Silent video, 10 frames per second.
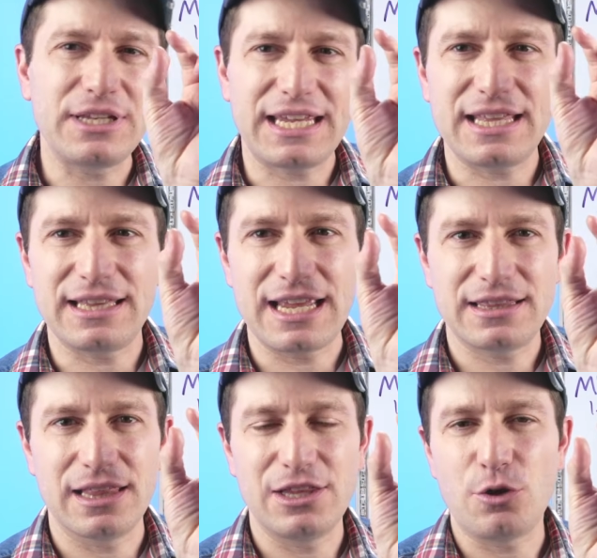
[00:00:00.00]
get
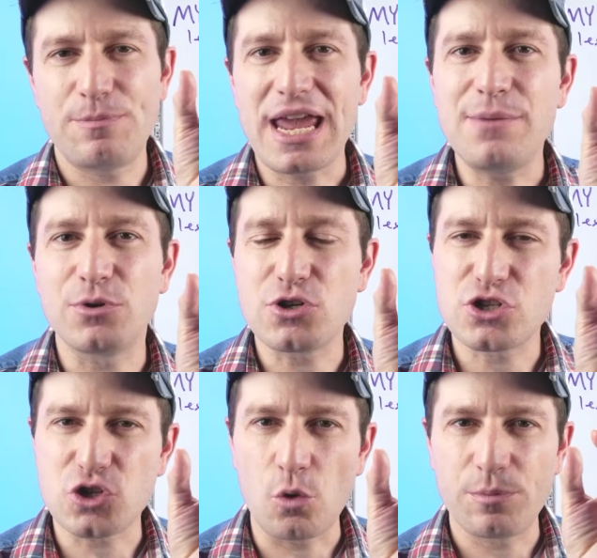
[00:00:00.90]
like the little paper
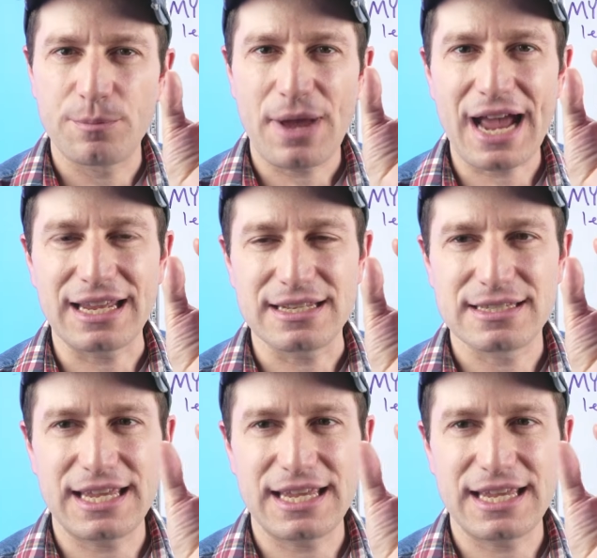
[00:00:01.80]
soap packets.